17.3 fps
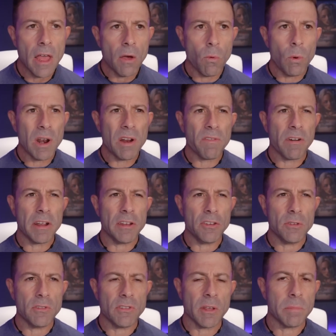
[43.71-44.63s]
Whenever I
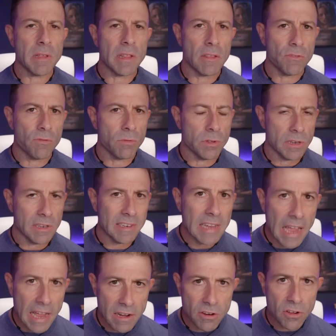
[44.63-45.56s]
do something that's really
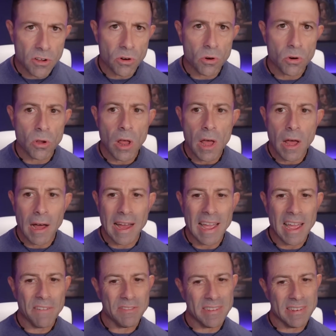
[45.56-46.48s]
technical, I
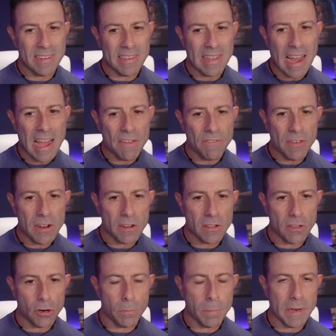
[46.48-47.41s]
have to dive in a
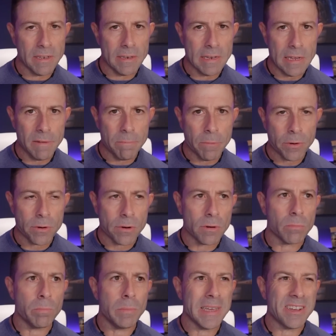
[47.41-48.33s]
little bit deeper
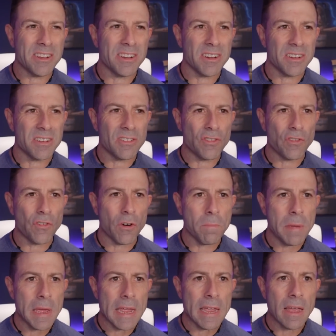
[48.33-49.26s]
because for
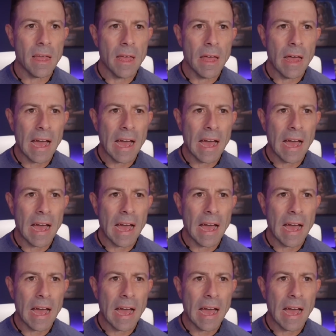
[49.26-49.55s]
me,